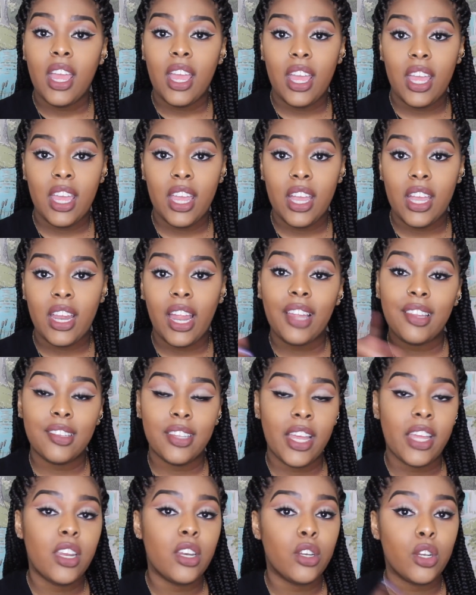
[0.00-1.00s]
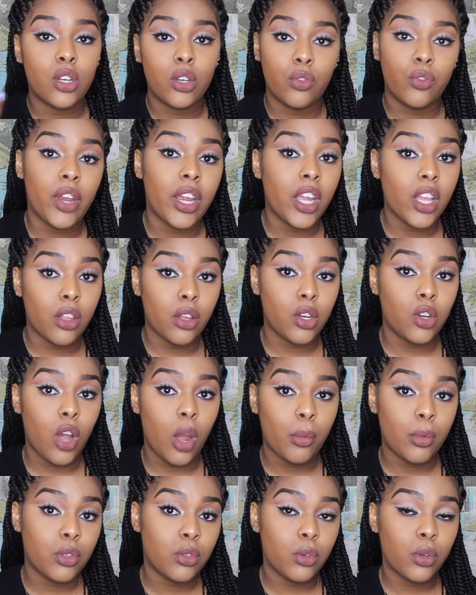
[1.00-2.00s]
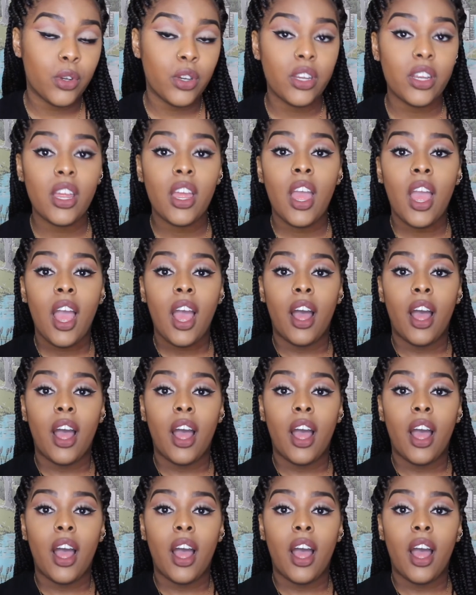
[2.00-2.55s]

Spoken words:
and I stayed in a regular dormitory,